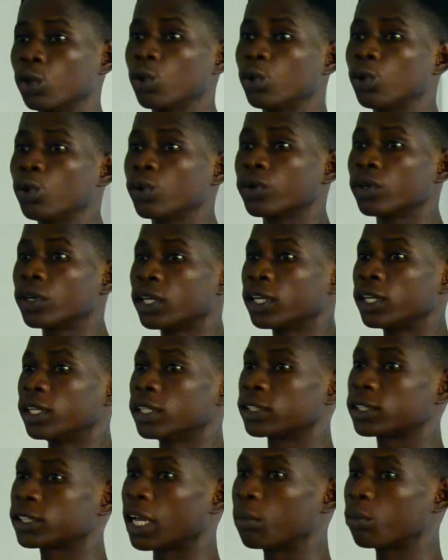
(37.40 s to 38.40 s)
you
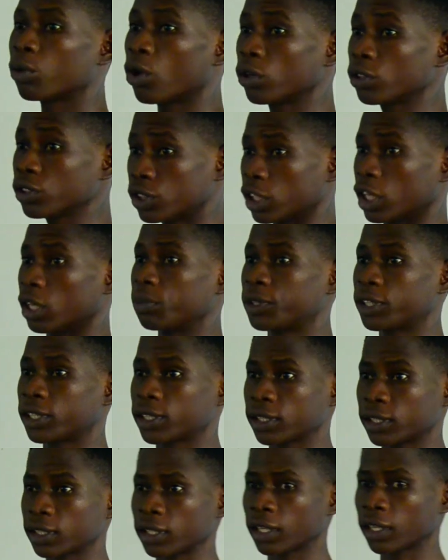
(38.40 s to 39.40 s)
some concepts
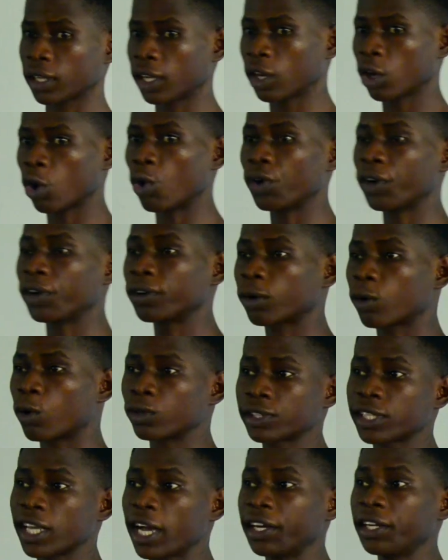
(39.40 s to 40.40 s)

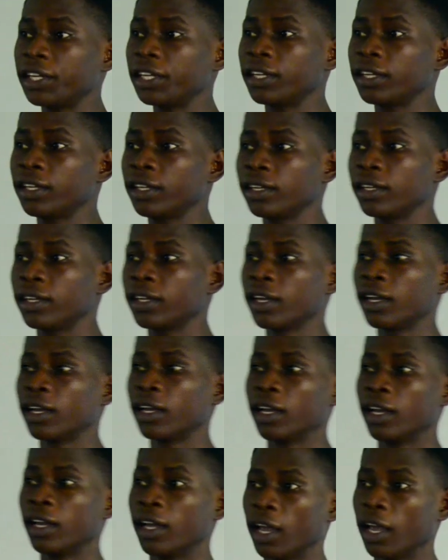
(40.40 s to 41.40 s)
concerning
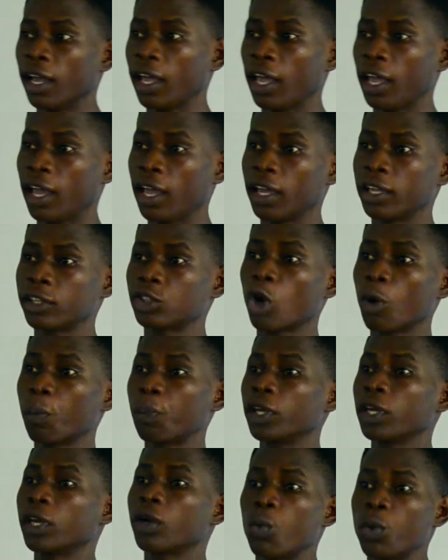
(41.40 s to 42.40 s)
a
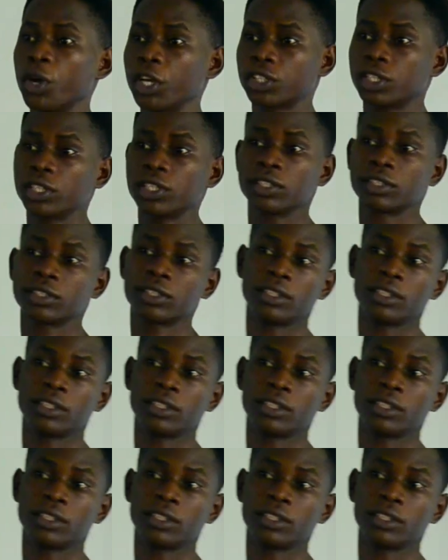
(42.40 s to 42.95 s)
topic which is